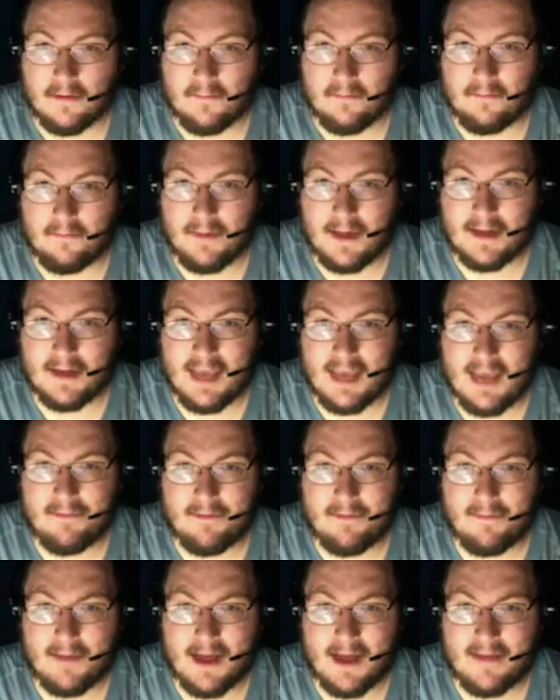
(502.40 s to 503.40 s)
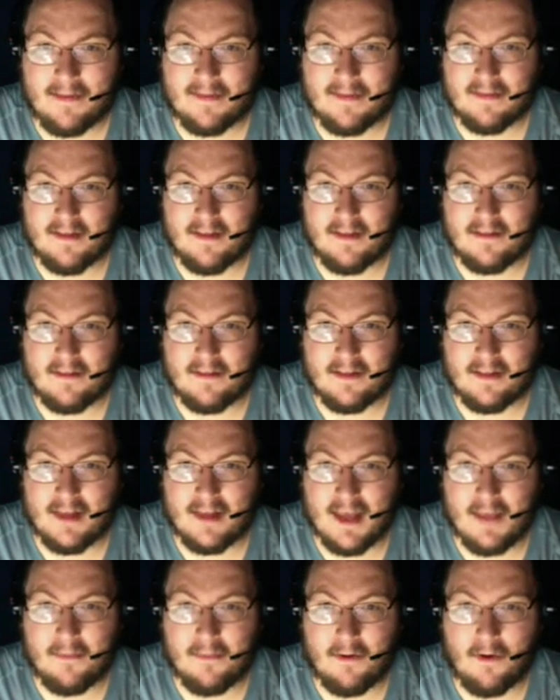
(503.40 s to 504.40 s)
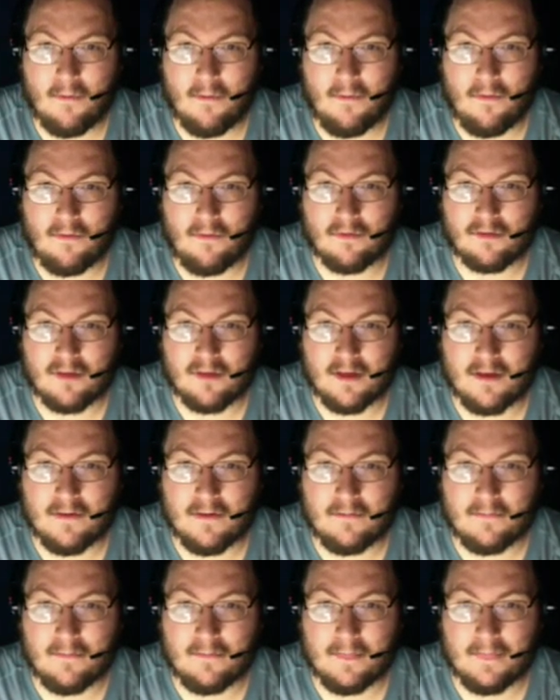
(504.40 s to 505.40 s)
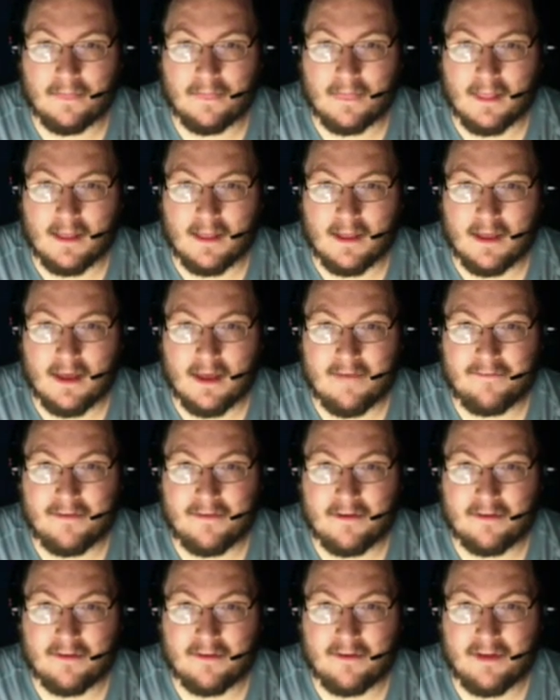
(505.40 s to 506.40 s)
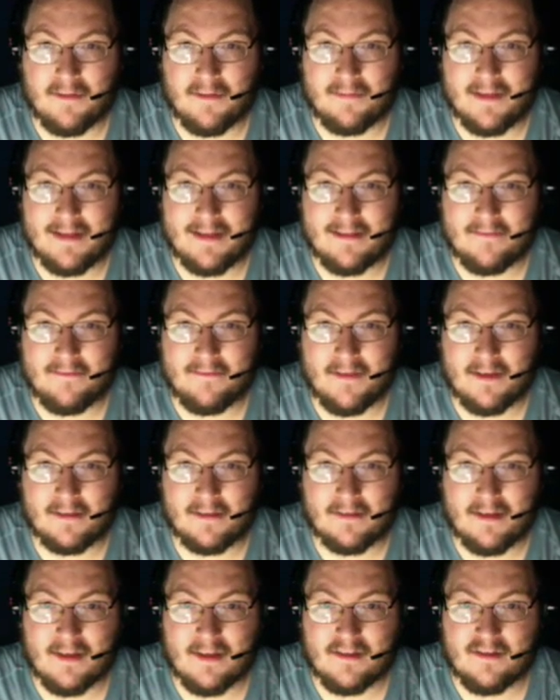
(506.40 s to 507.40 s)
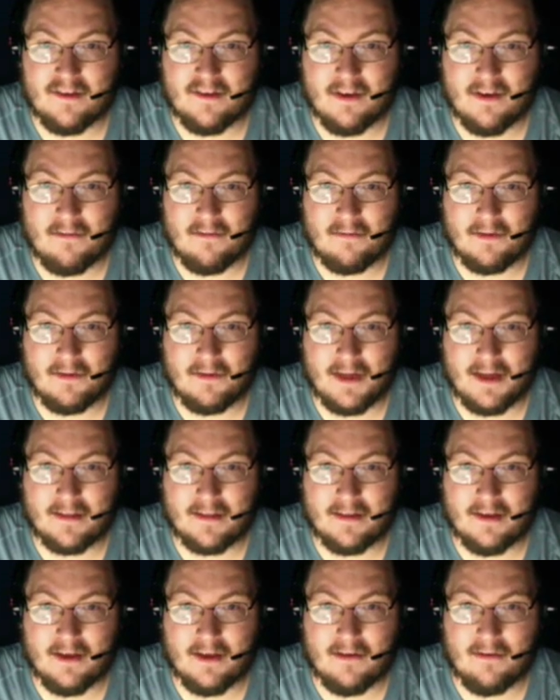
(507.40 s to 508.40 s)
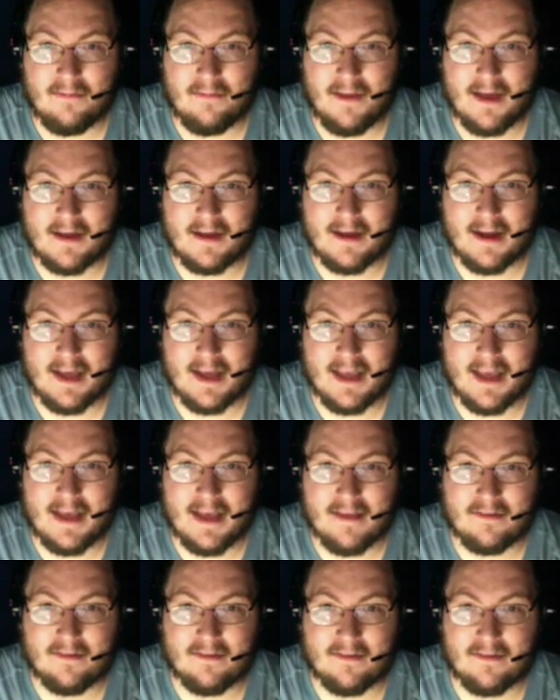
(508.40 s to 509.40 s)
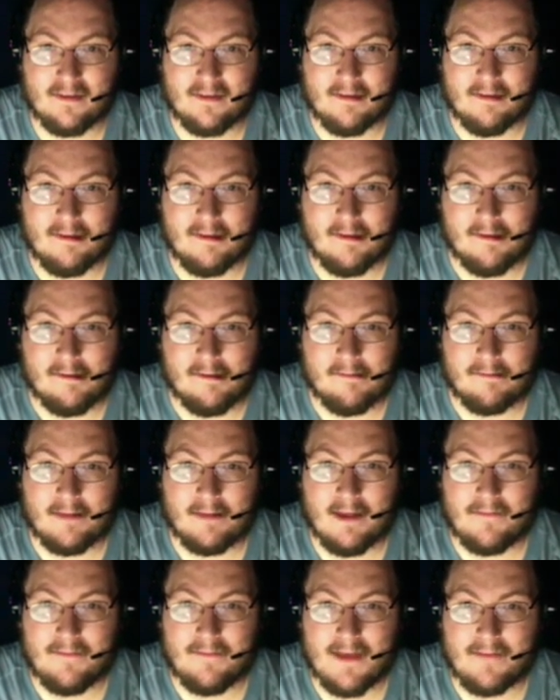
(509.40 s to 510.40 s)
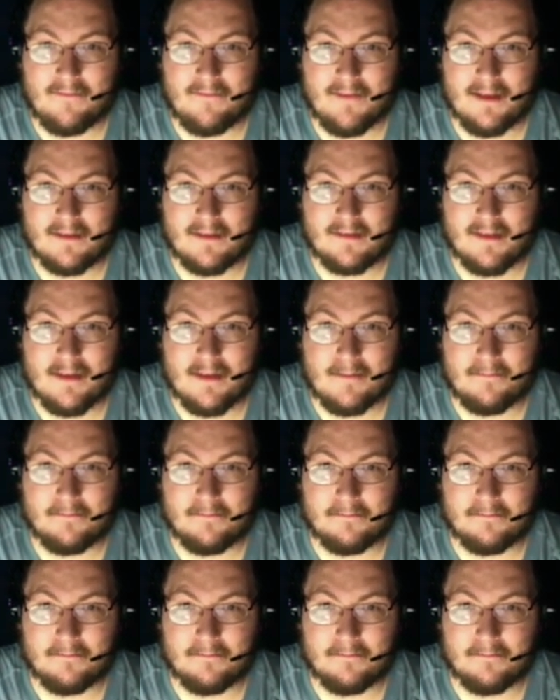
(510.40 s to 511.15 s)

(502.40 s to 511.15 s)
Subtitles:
But keep in mind this is on T-Mobile, so if there's an update to fix this, I would like to know about it, I guess. See if that fixed it,